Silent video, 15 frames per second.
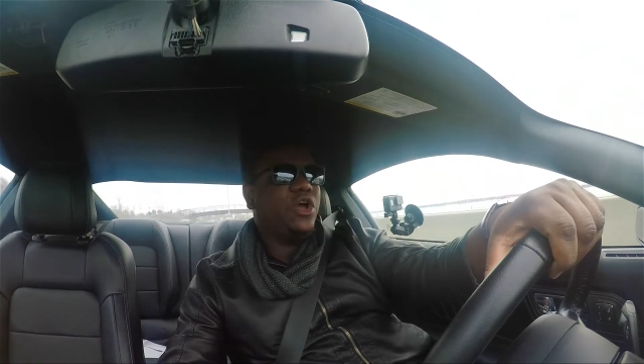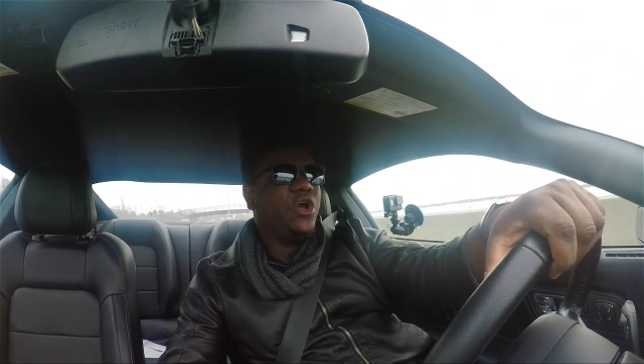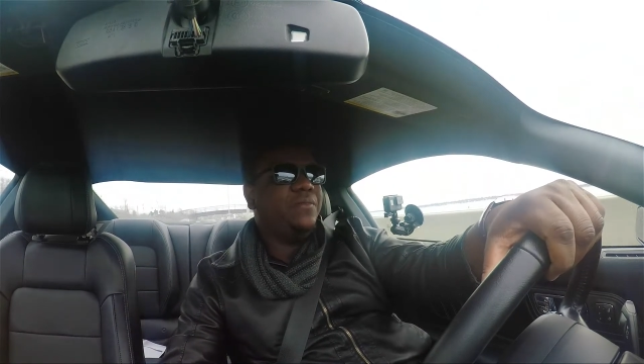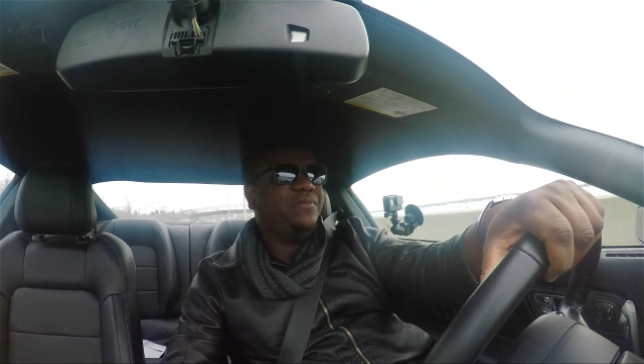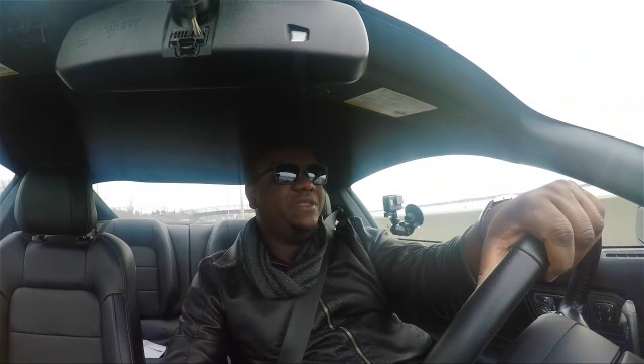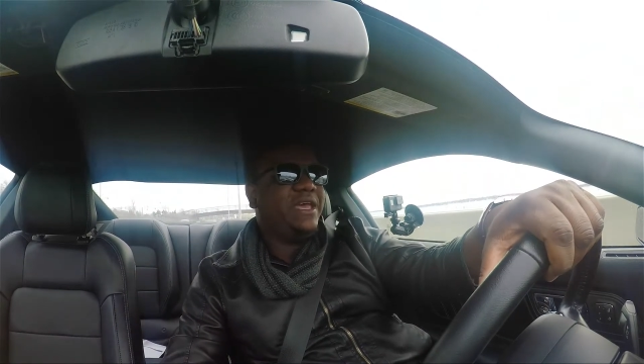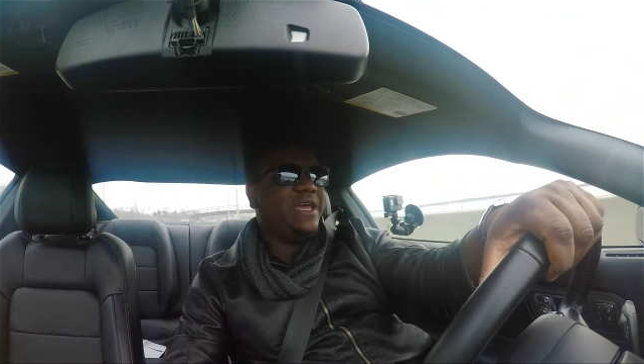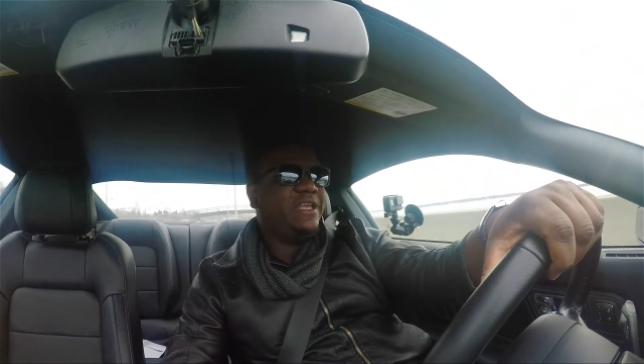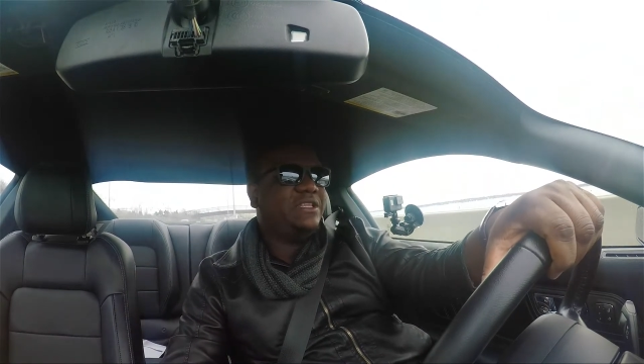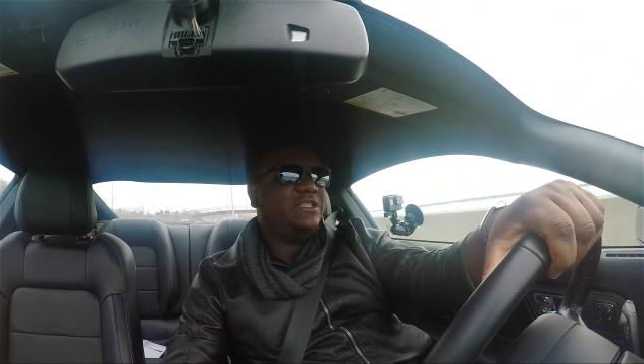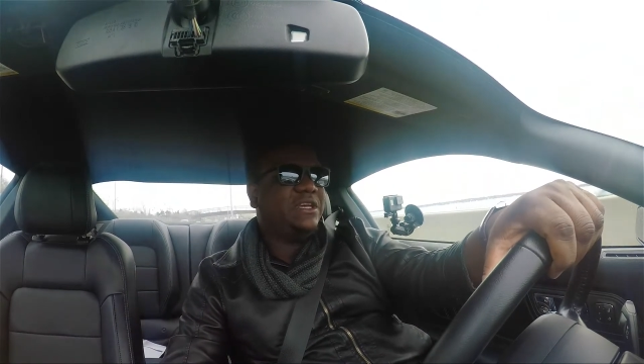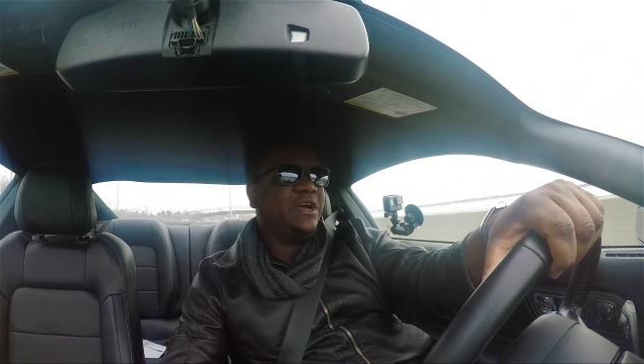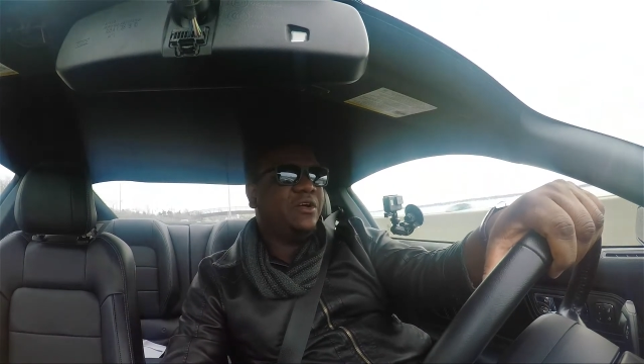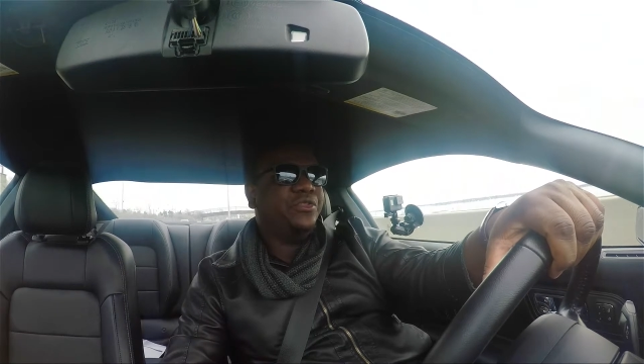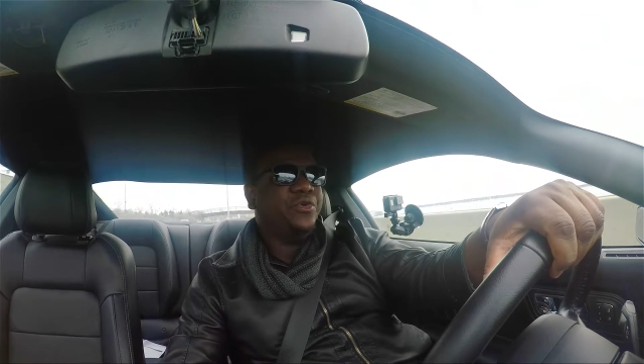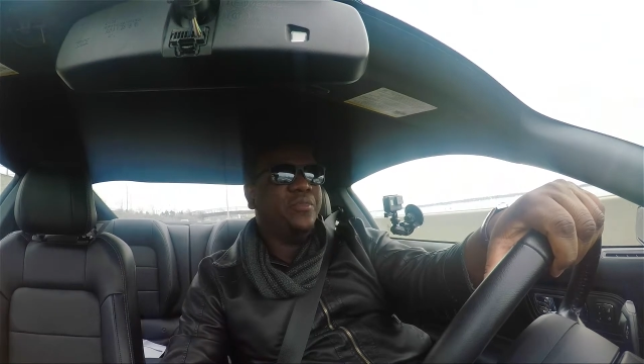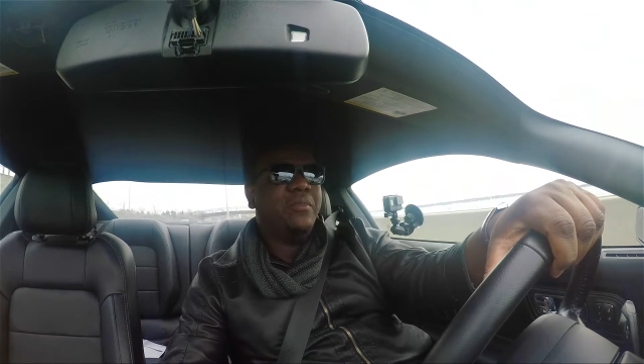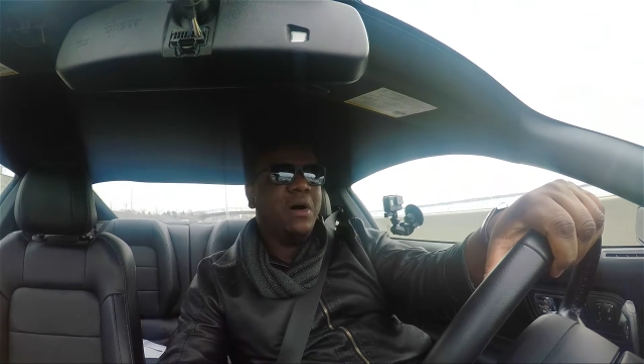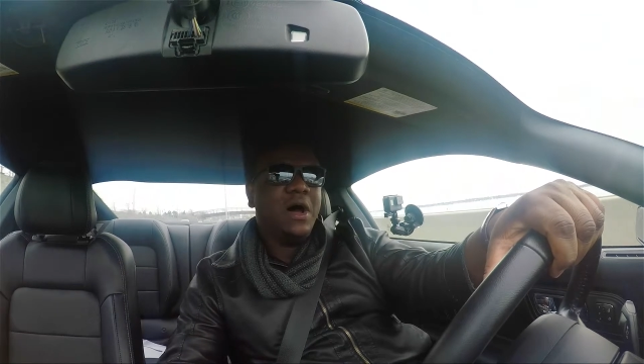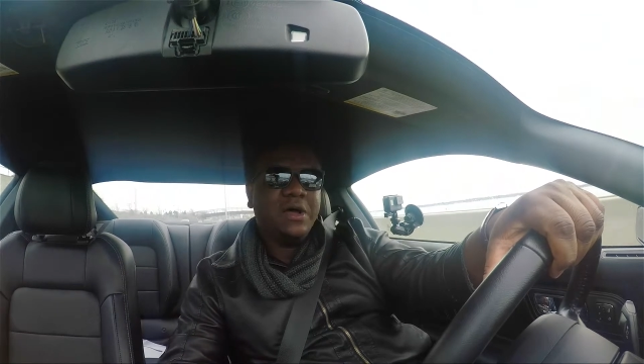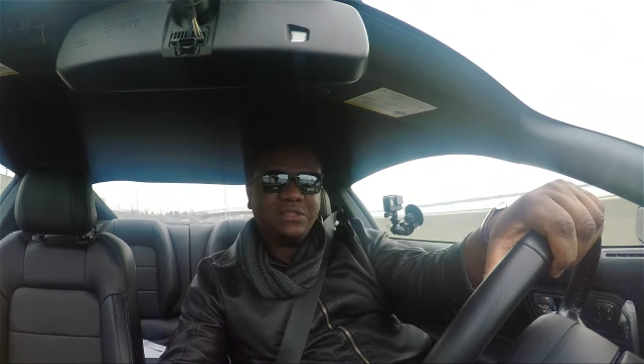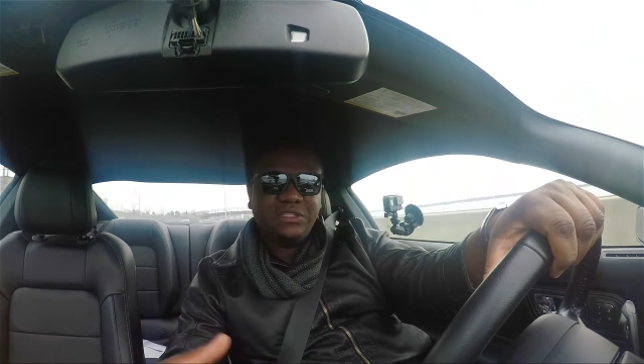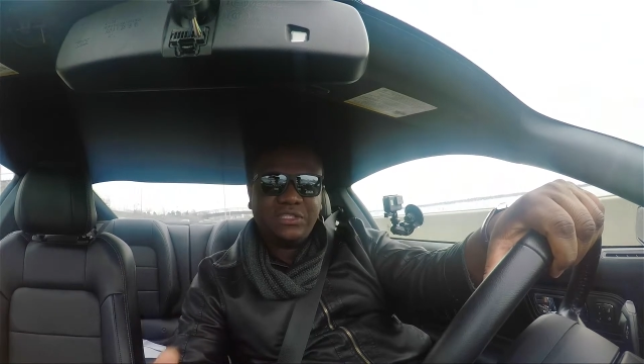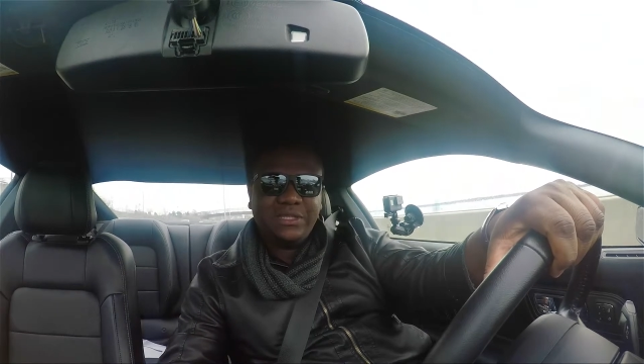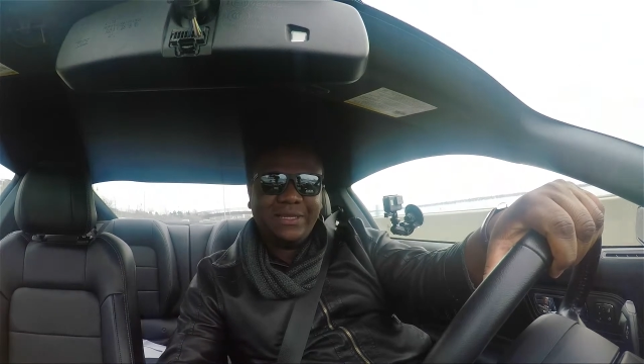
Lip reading: update on the mods